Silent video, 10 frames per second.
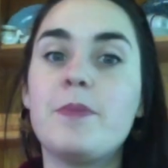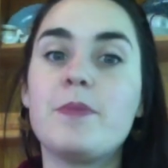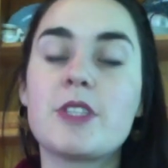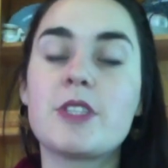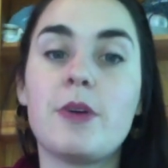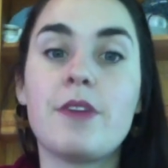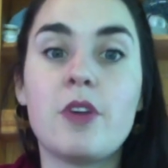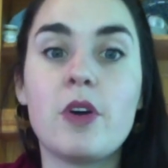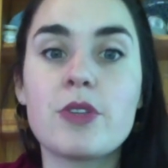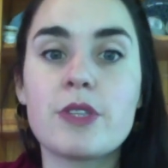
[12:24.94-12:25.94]
So I've
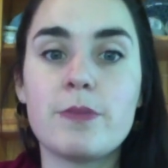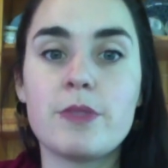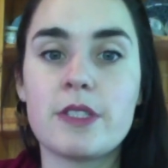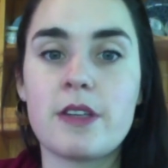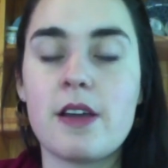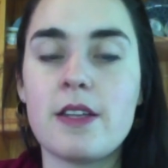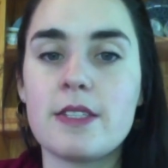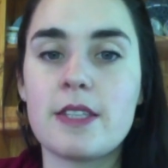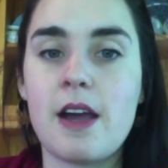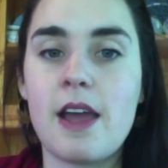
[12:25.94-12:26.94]
got some designs
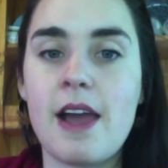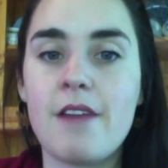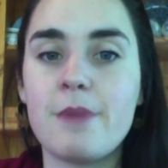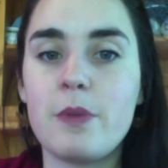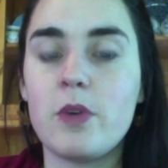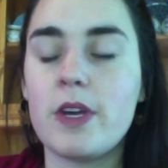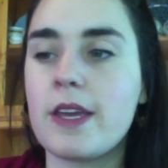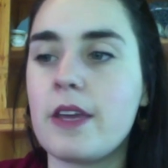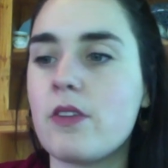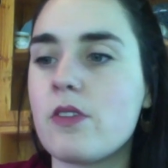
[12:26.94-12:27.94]
that I have been
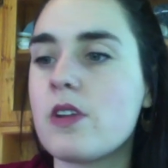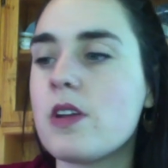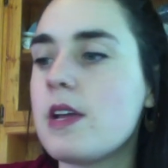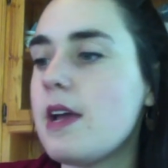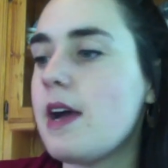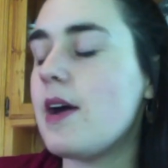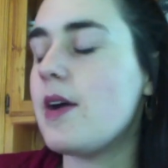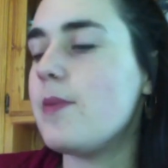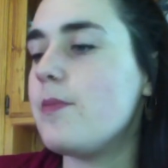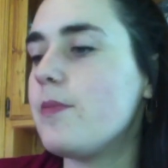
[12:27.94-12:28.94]
working on.
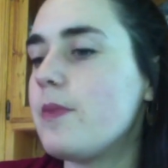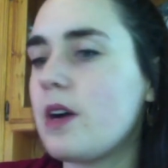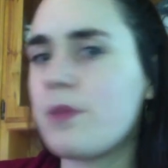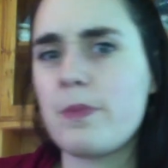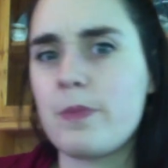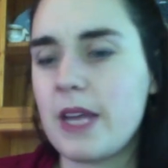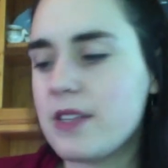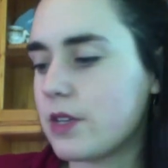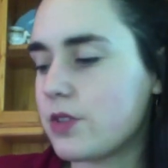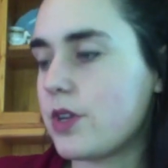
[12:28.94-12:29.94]
I
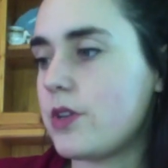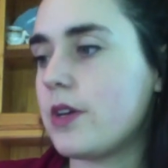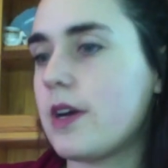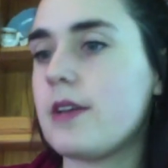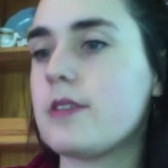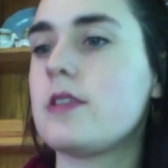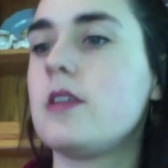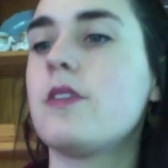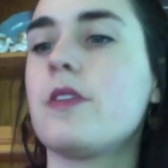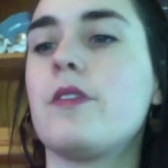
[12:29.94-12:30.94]
guess I'll show you guys
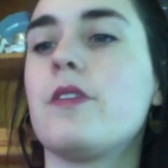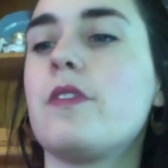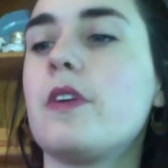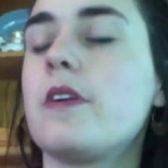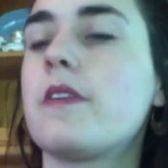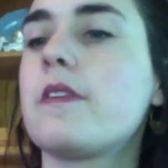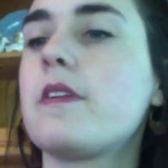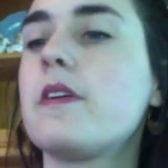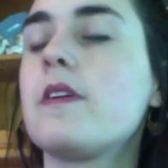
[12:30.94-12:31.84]
those first.